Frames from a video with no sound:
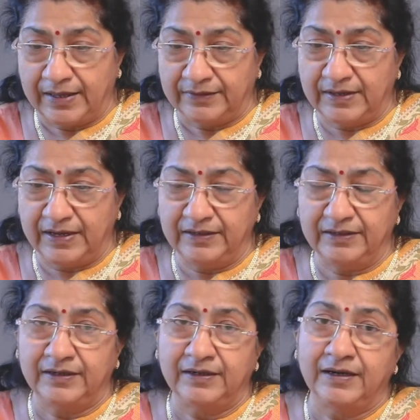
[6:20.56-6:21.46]
Then
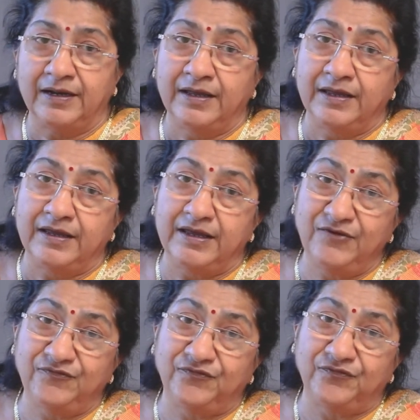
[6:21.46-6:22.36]

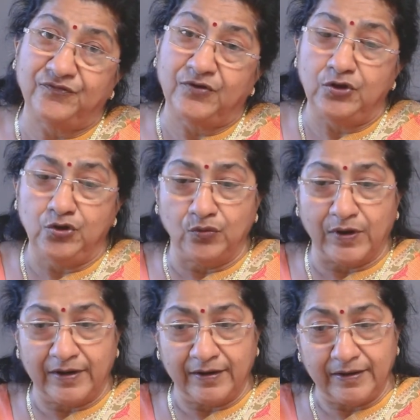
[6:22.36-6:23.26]
if you
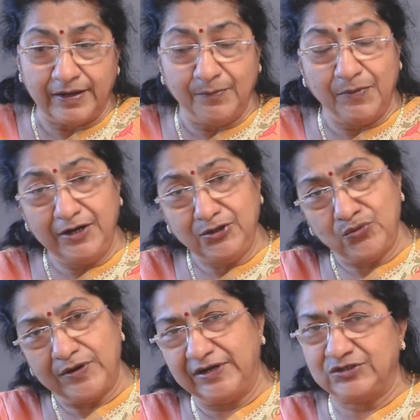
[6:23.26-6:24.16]
are able to
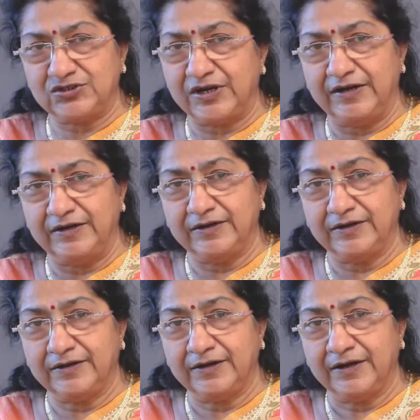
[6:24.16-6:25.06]
understand,
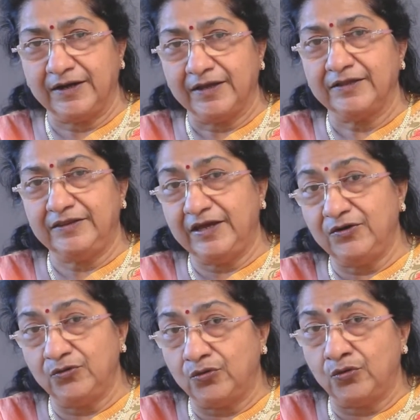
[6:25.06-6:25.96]
then
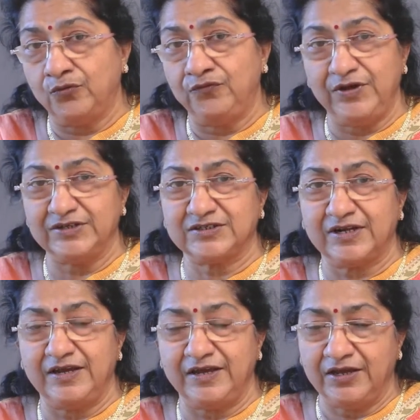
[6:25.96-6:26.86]

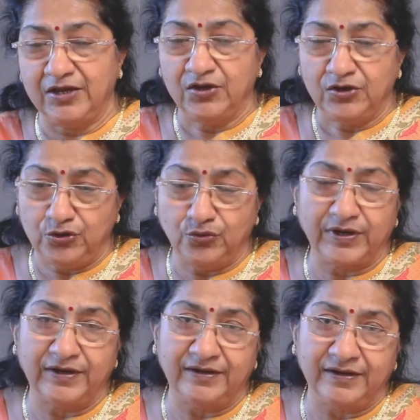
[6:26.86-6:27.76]
obviously you
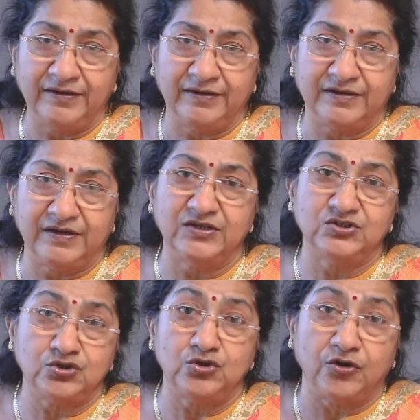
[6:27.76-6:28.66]
can
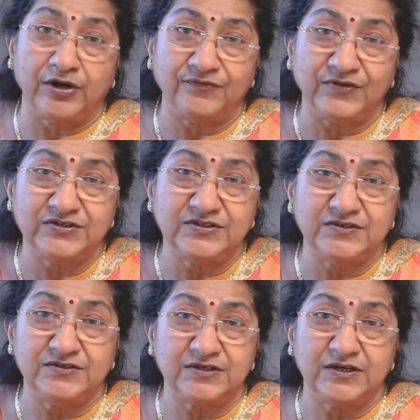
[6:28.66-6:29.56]
increase your
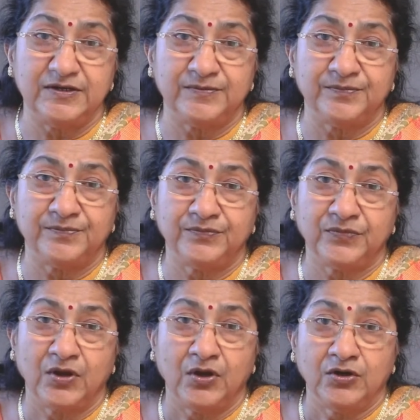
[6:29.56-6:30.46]
efficiency.
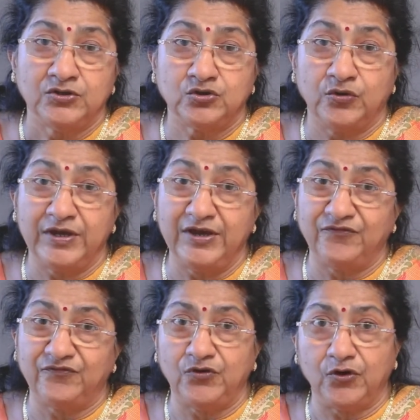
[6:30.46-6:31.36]
So, if
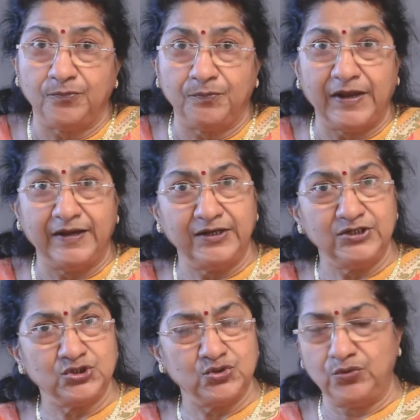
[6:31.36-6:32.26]
your plan
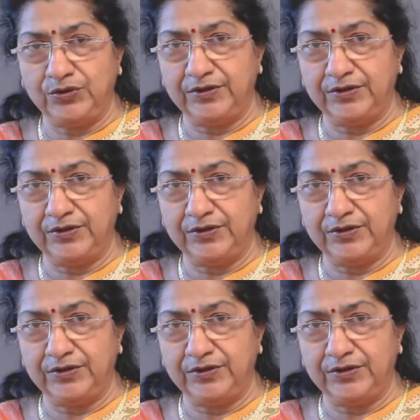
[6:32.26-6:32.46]
is good,